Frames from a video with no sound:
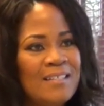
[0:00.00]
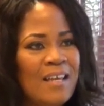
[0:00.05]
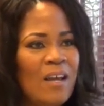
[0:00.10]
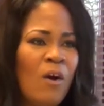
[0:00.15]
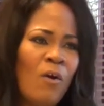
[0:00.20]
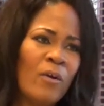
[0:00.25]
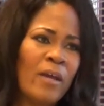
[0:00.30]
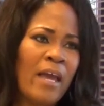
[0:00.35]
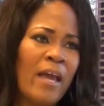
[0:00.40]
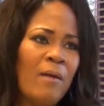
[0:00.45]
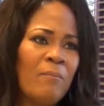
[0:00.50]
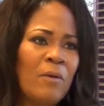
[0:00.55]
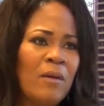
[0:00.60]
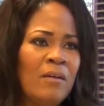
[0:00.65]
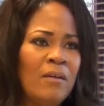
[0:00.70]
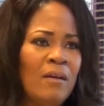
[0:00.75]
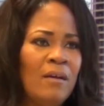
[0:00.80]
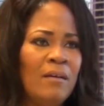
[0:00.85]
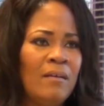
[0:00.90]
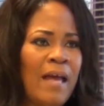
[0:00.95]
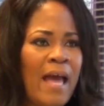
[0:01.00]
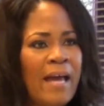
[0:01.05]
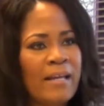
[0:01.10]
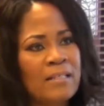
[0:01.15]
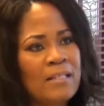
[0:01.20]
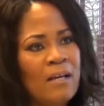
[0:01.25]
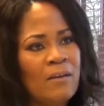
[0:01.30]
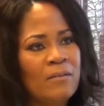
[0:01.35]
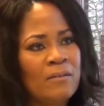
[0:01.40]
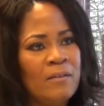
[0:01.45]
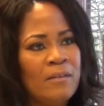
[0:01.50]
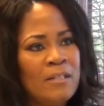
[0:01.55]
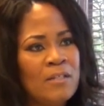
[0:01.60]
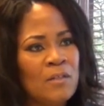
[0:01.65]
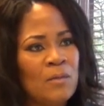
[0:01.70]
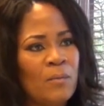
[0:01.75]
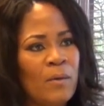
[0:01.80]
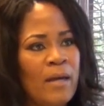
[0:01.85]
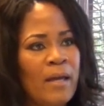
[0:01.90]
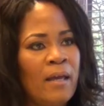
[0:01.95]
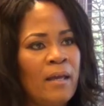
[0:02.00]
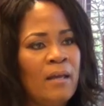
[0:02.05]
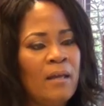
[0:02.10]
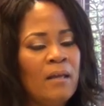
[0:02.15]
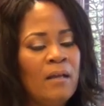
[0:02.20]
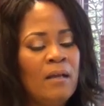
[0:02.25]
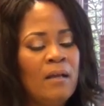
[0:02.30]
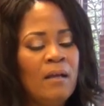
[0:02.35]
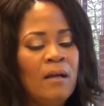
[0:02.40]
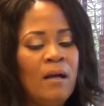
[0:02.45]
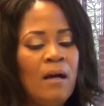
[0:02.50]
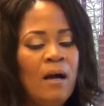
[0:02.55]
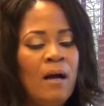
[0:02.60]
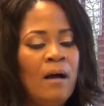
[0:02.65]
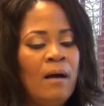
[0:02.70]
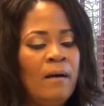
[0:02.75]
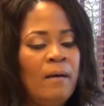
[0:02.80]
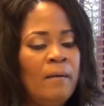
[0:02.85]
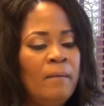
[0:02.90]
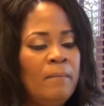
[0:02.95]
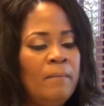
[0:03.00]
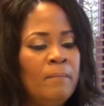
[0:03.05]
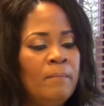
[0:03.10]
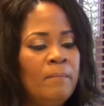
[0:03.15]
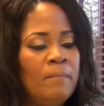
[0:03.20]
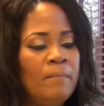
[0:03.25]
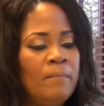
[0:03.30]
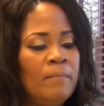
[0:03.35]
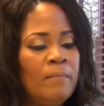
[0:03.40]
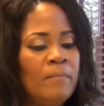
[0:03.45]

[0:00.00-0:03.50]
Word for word: say, okay, I'm going to act out in this way. Mm-hmm. Um,